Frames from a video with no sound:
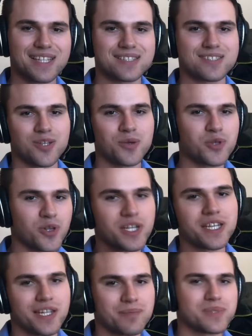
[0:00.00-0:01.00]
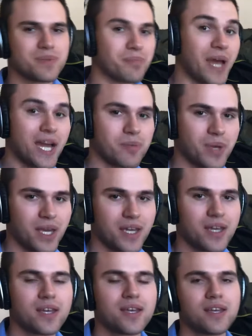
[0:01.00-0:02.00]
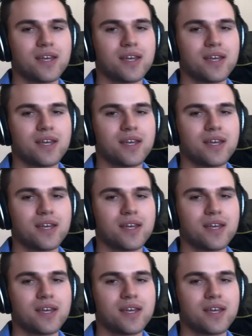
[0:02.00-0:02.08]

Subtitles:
So you're going to get some back pay.